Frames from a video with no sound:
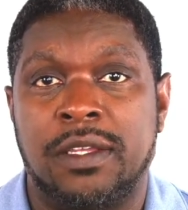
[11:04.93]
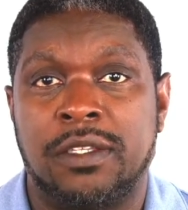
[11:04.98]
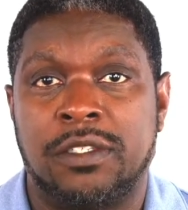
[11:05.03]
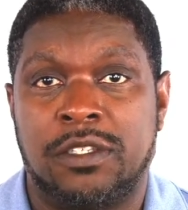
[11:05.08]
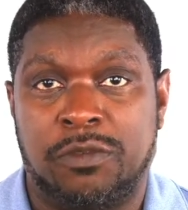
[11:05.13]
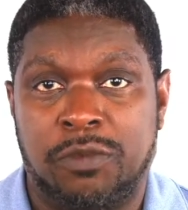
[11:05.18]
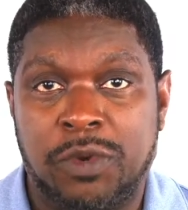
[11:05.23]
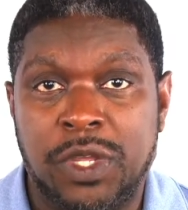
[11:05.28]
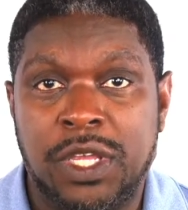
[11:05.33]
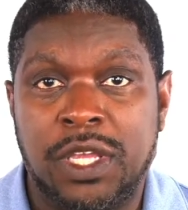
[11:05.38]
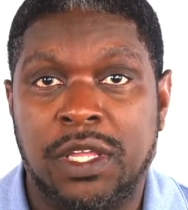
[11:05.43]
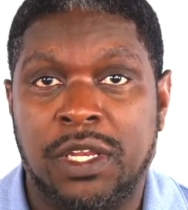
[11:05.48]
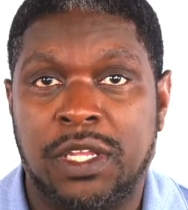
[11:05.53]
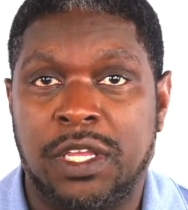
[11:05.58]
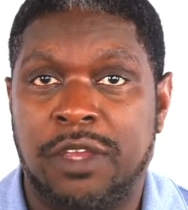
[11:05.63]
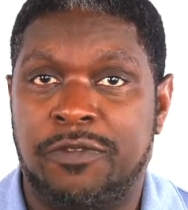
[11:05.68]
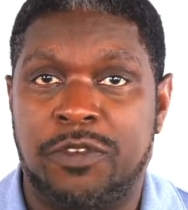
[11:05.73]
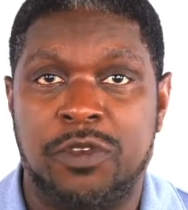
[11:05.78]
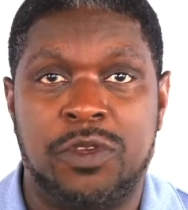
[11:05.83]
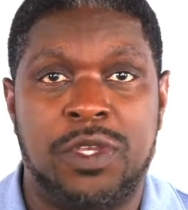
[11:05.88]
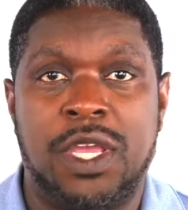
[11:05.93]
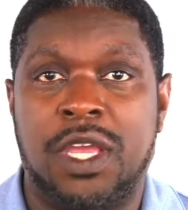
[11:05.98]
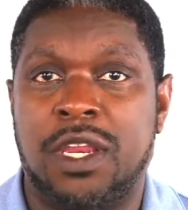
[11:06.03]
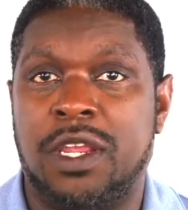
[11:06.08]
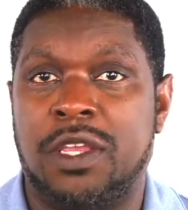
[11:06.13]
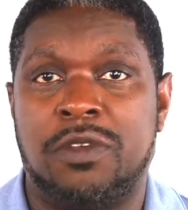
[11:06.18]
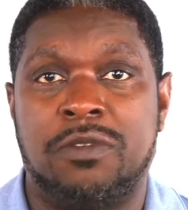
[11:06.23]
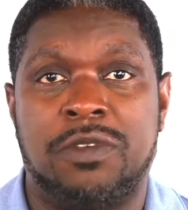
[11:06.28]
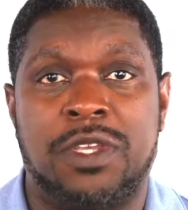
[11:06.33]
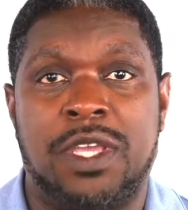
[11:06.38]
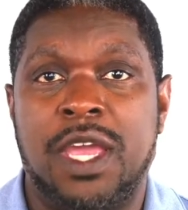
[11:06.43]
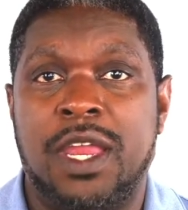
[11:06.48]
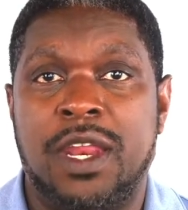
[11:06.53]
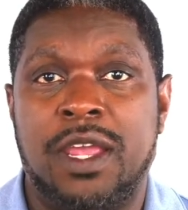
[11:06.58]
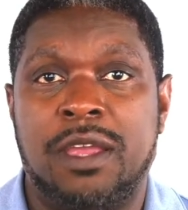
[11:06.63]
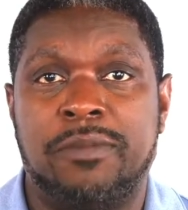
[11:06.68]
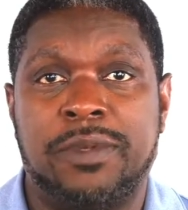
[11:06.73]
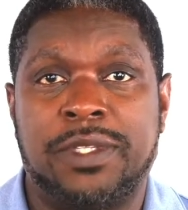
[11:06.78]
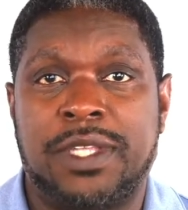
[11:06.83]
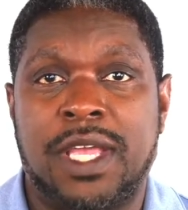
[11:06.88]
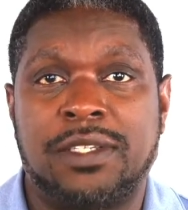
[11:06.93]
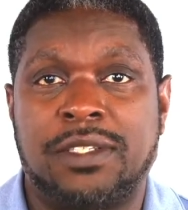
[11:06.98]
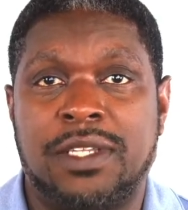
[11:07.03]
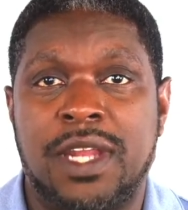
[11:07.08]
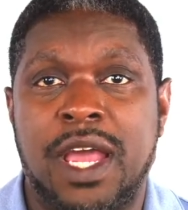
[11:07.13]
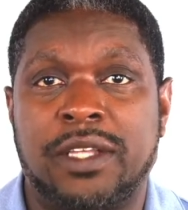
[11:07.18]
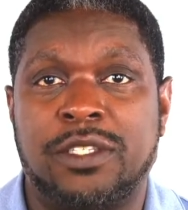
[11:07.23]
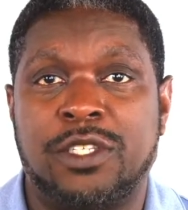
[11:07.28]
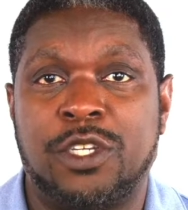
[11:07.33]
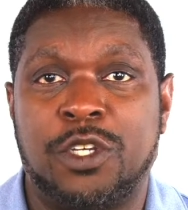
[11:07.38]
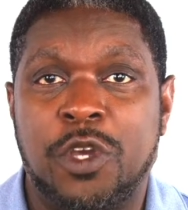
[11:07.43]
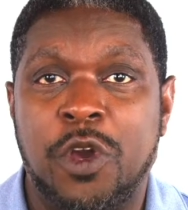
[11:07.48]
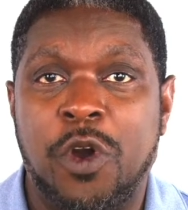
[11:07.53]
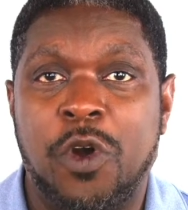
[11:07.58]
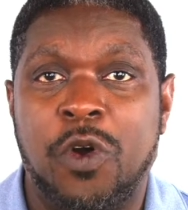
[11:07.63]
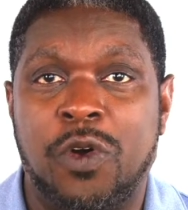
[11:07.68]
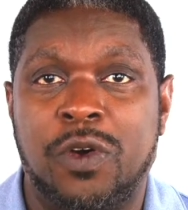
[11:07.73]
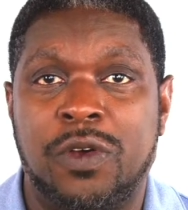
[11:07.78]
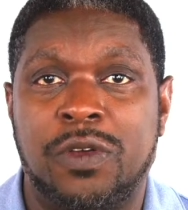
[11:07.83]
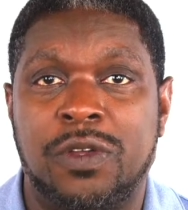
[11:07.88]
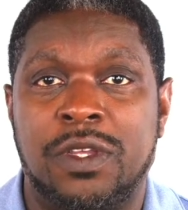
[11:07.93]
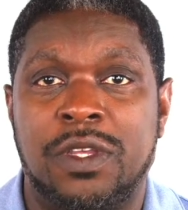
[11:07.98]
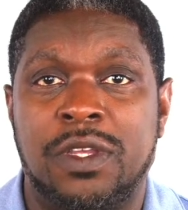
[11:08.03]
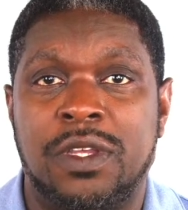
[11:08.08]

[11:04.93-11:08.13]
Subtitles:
To really, if you get it, you get it, but that's not the goal.